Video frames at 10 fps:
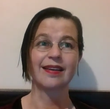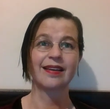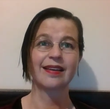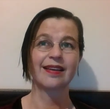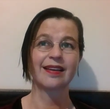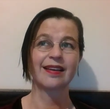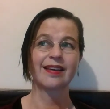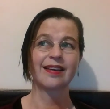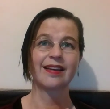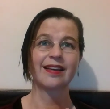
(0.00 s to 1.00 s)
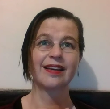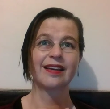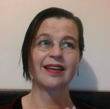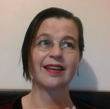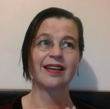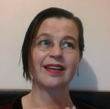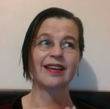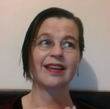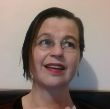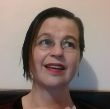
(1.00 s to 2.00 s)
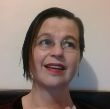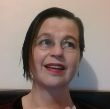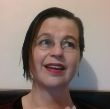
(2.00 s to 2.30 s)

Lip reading: No one is speaking in this clip.